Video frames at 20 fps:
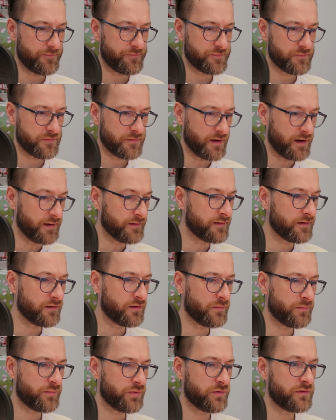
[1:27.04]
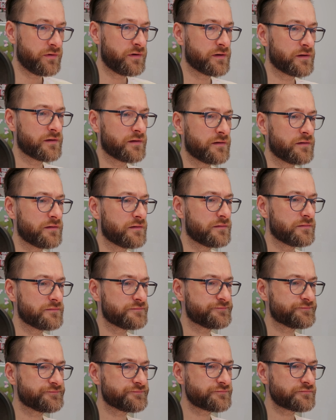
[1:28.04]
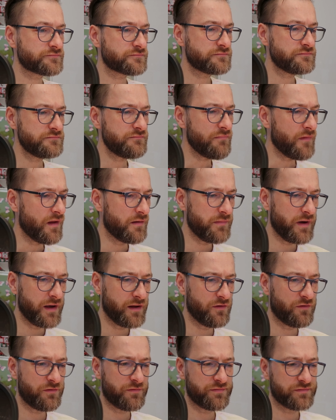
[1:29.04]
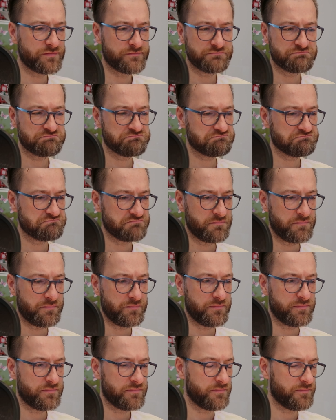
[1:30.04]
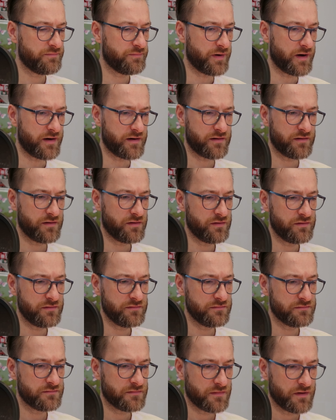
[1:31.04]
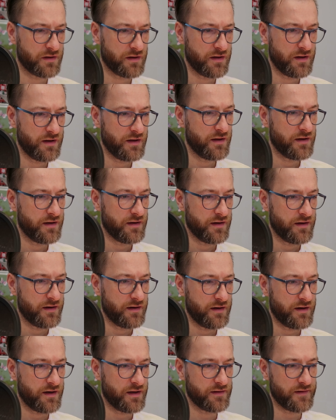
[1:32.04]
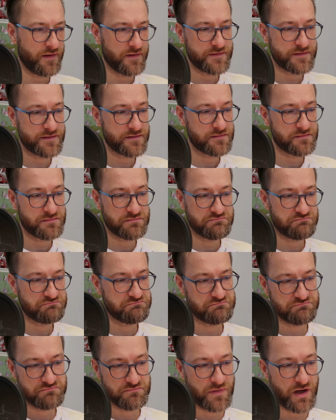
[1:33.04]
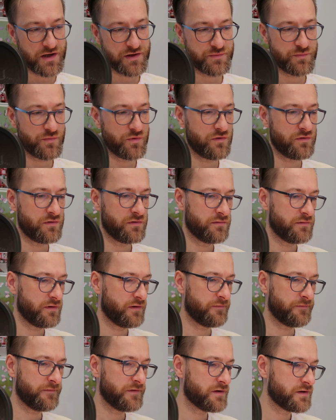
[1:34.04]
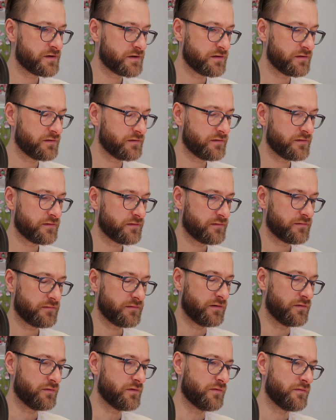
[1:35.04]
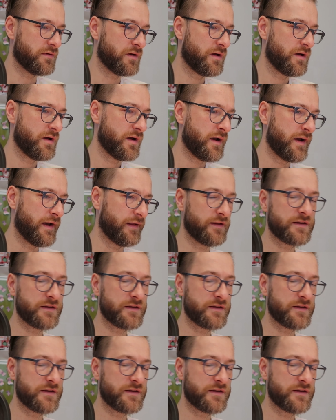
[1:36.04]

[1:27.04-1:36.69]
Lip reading: under your board, made of porcelain, and it's much more efficient. I don't know. And it's